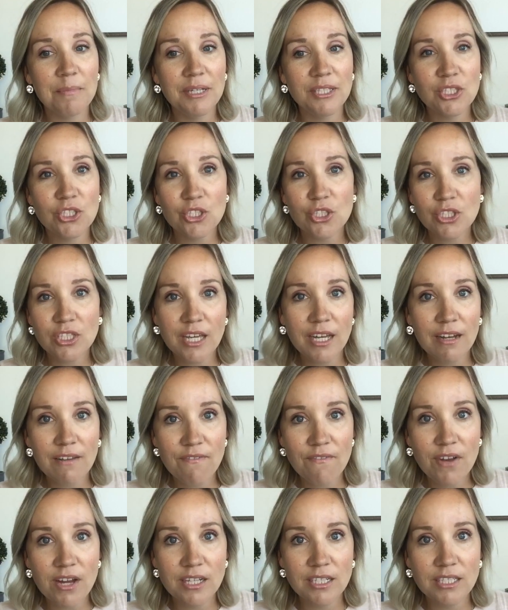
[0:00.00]
It's just kind
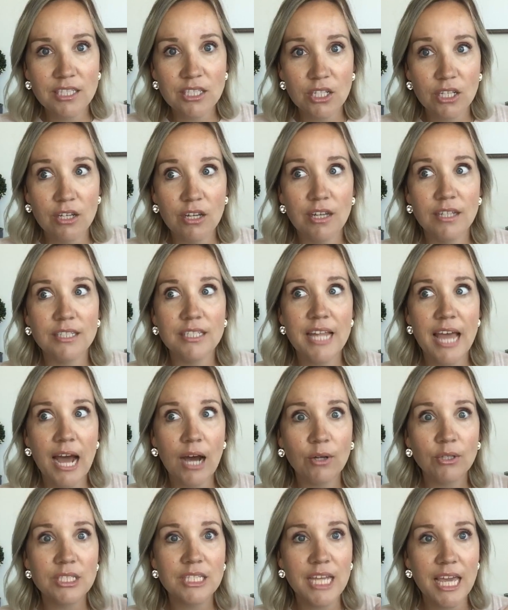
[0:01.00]
of fun to
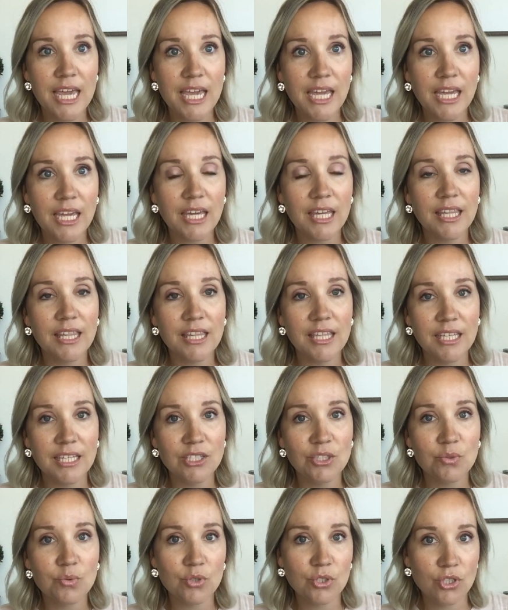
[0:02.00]
now take
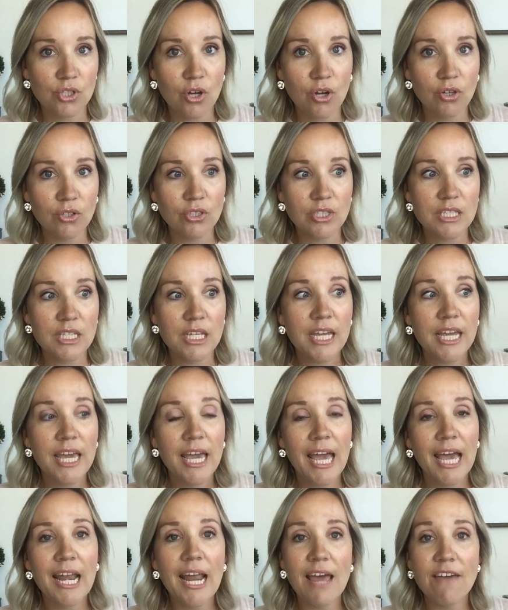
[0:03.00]
these results,
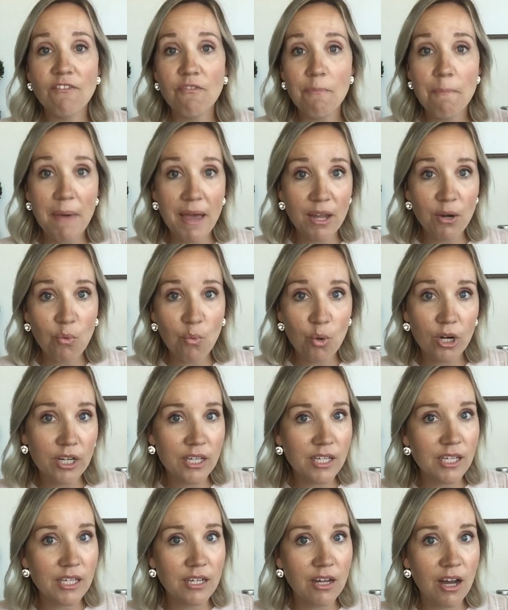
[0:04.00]
and I've been
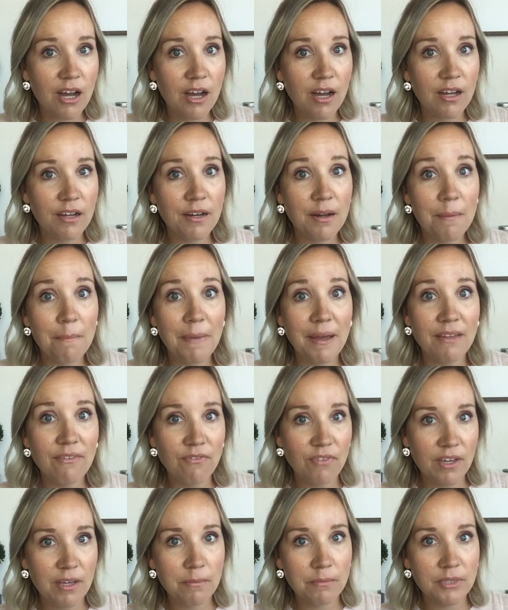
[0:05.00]
working on my
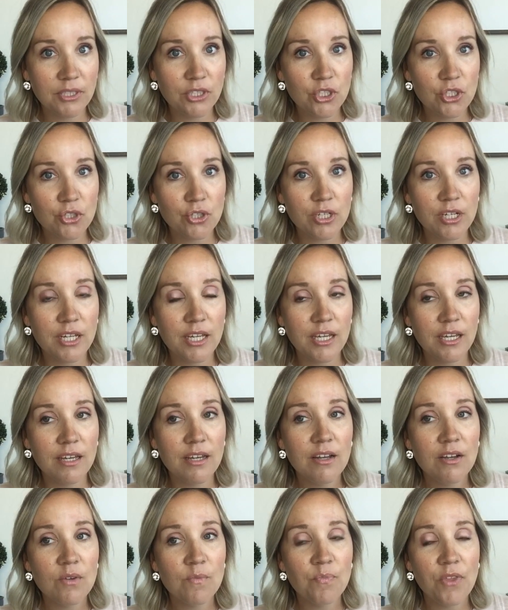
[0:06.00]
family
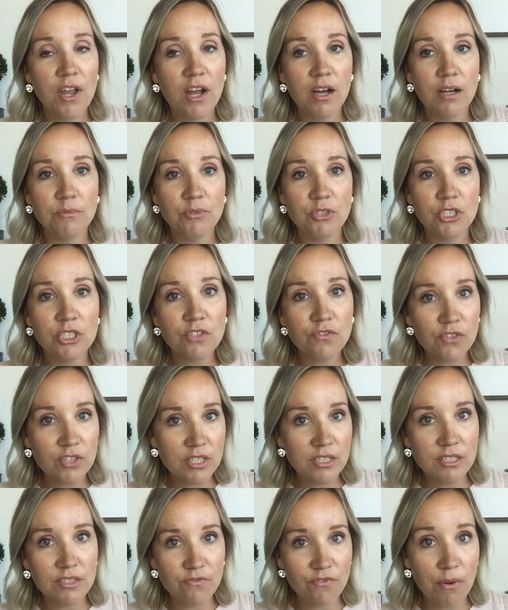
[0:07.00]
tree just
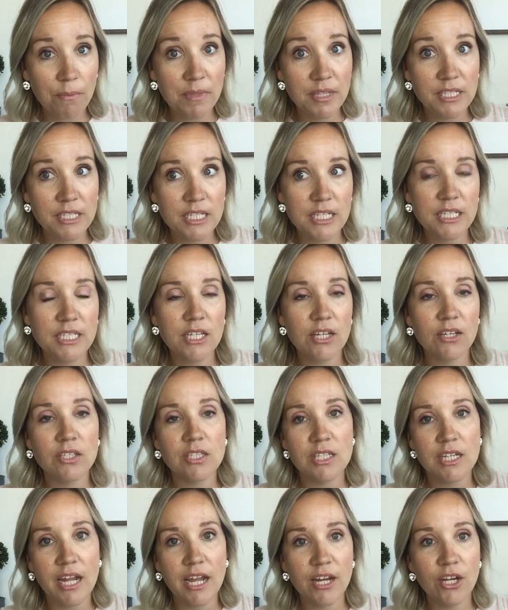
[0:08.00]
from the
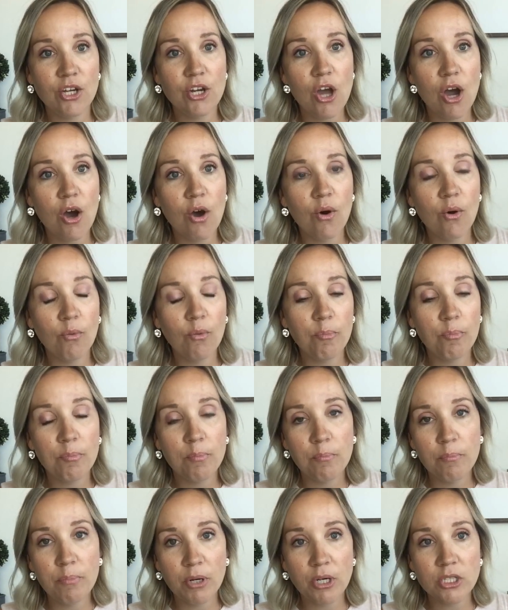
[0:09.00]
details that I
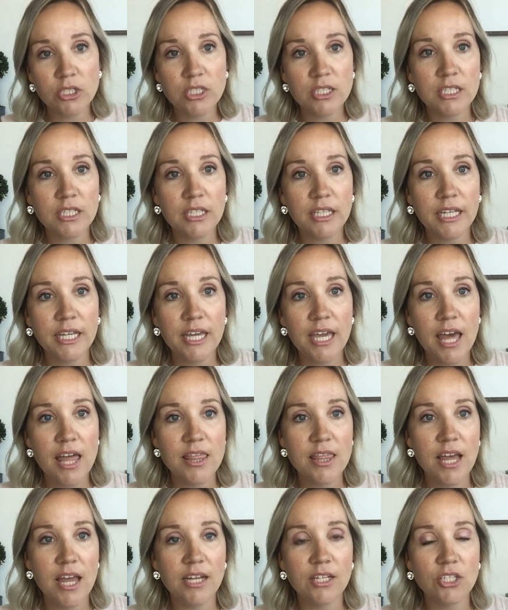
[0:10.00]
know personally,
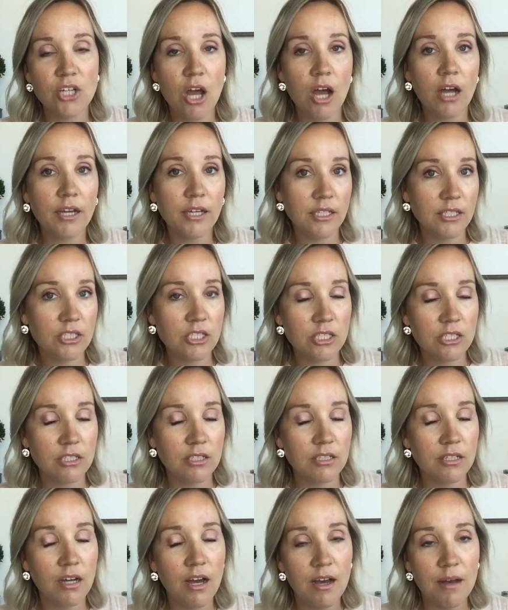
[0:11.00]
and then talking
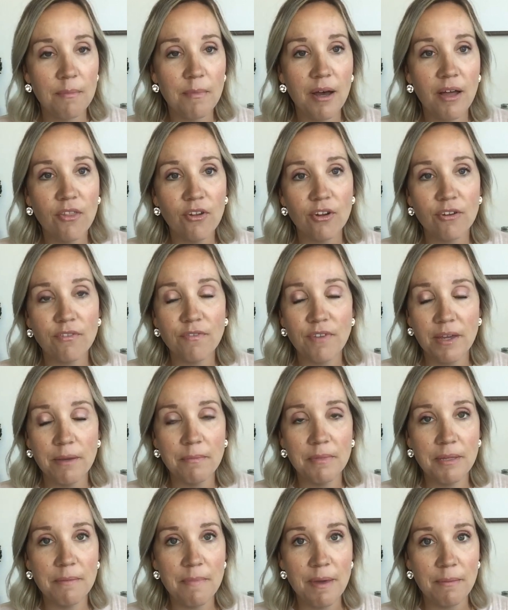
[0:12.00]
to other
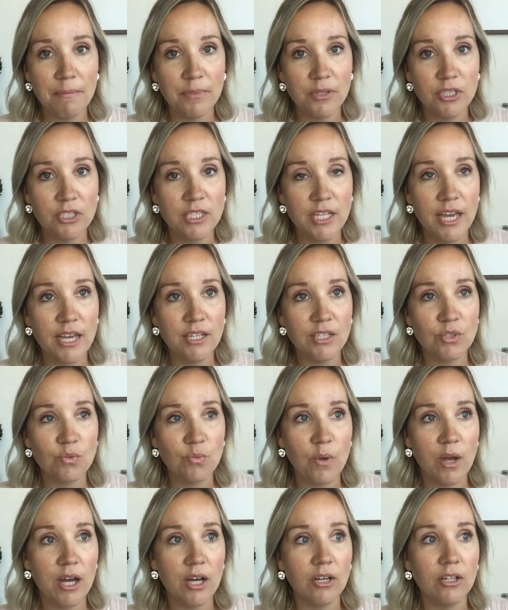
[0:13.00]
family members as
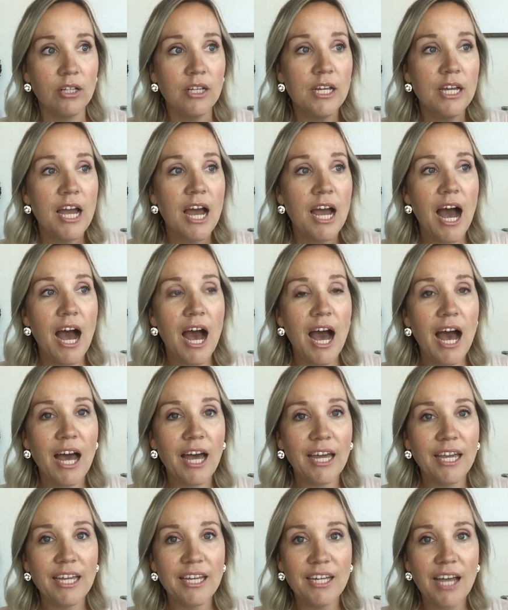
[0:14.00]
well.
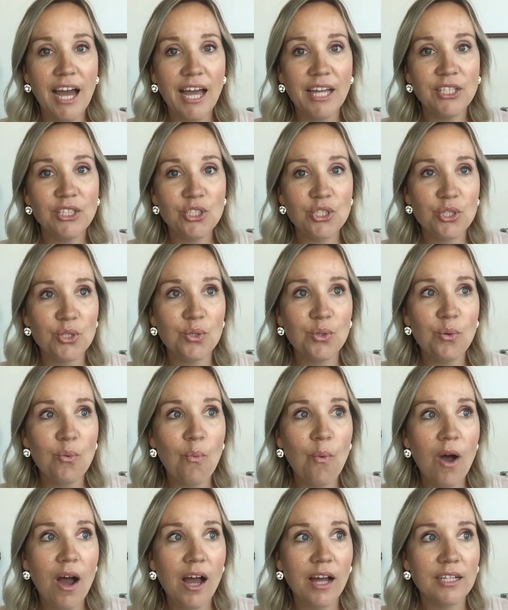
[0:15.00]
I do
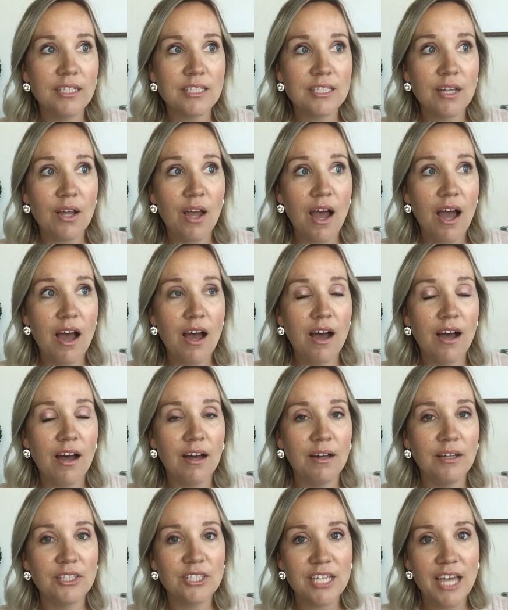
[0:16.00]
want
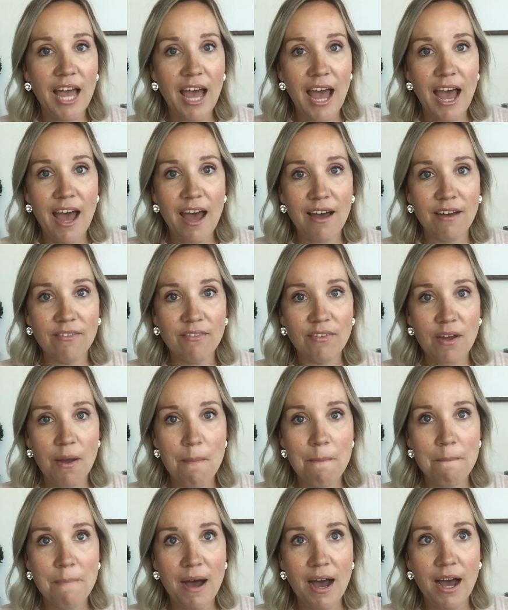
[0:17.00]
to have
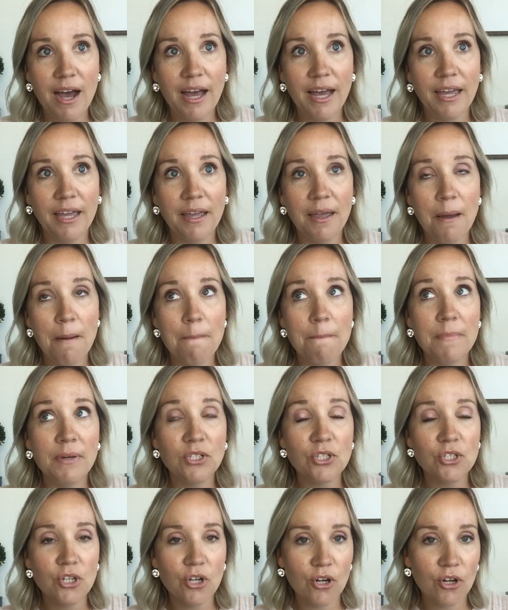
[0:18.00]
my
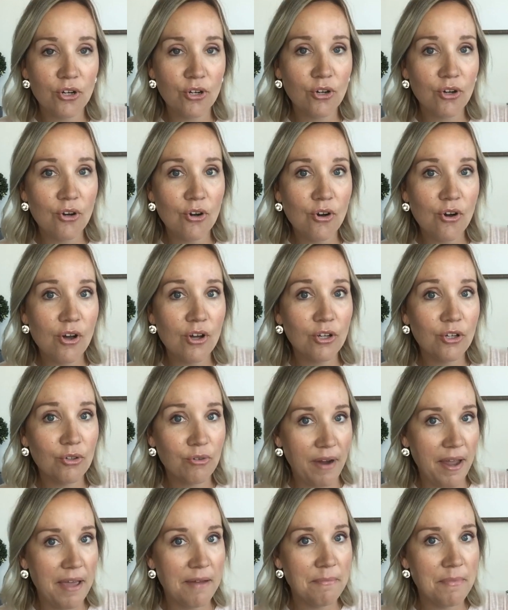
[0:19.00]
maternal
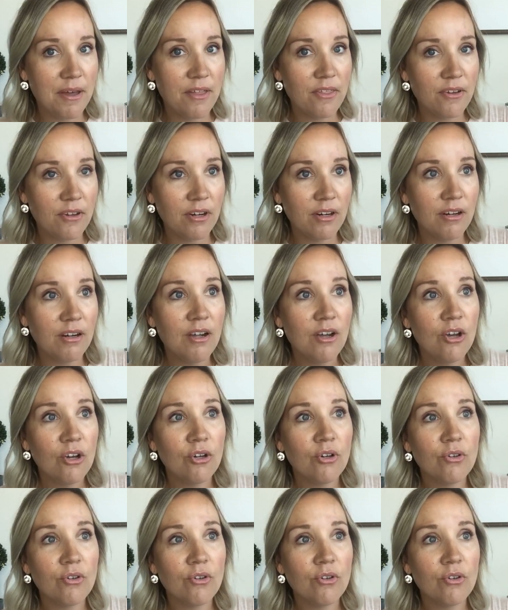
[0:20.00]
grandmother,